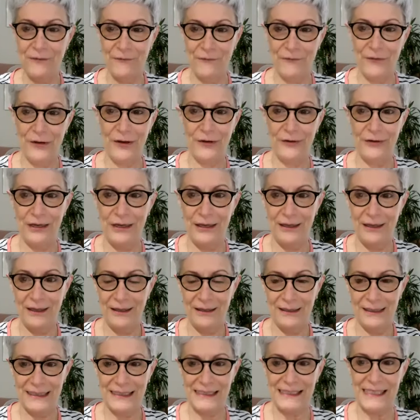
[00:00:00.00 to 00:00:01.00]
very
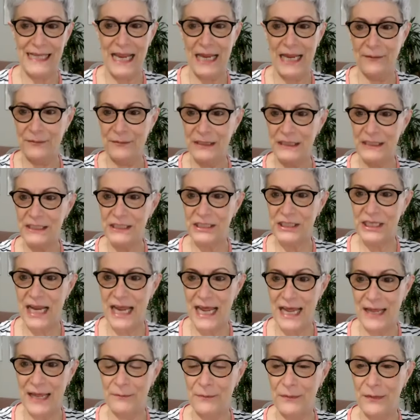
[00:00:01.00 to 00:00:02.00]
same
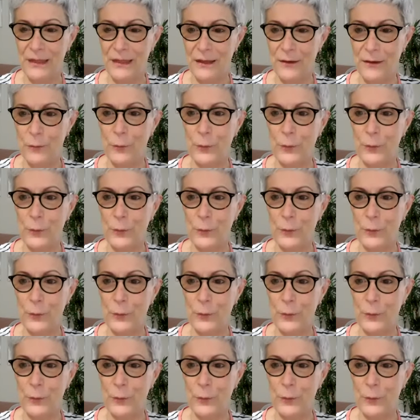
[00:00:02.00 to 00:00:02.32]
time.